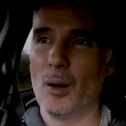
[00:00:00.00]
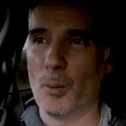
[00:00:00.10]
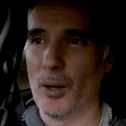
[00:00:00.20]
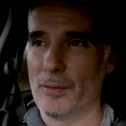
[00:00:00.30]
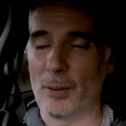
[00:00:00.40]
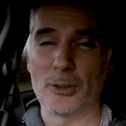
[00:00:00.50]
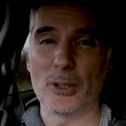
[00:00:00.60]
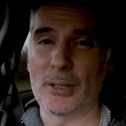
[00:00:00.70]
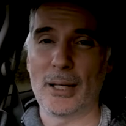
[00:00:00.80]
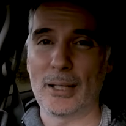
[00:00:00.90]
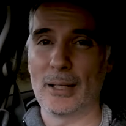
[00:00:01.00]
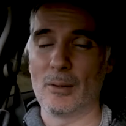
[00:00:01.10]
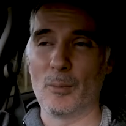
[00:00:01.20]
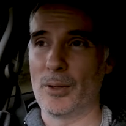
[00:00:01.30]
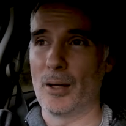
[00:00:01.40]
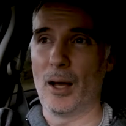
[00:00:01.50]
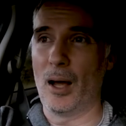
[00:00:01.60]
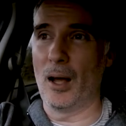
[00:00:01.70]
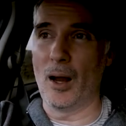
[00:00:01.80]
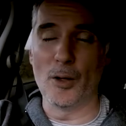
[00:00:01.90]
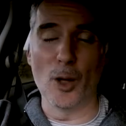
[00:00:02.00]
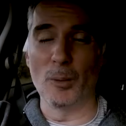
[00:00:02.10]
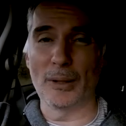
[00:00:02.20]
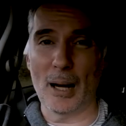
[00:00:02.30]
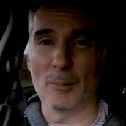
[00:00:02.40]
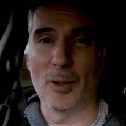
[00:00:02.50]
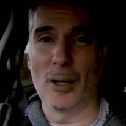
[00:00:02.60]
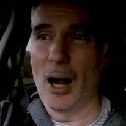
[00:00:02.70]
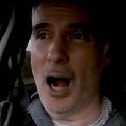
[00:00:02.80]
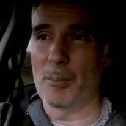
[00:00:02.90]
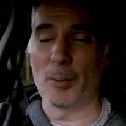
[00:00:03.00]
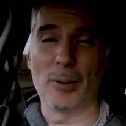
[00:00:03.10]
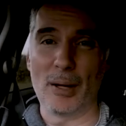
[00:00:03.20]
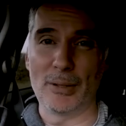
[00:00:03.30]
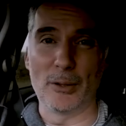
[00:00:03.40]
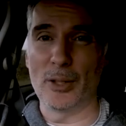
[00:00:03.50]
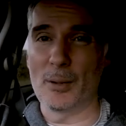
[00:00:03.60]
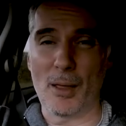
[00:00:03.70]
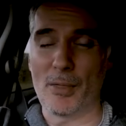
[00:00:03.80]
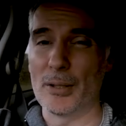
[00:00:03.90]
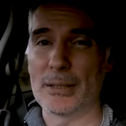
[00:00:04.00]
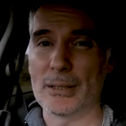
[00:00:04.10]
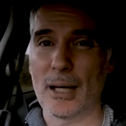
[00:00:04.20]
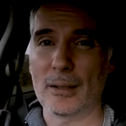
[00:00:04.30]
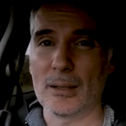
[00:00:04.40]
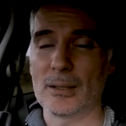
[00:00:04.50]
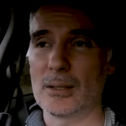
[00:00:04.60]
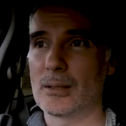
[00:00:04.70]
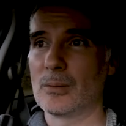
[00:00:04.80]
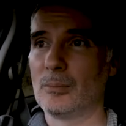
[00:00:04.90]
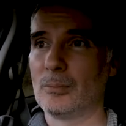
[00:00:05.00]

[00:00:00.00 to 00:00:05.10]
where if I was just taking it with a, a normal camera, I'd probably have it done in about thirty seconds.